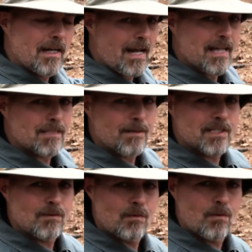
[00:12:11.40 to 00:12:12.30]
And I asked him, I
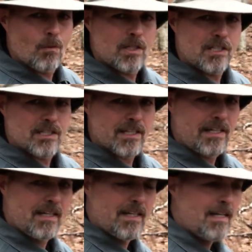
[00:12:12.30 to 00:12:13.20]
said, what did you see?
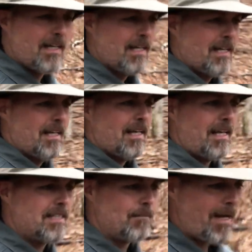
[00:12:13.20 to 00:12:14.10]

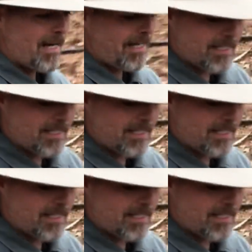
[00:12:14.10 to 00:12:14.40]
He said, man, he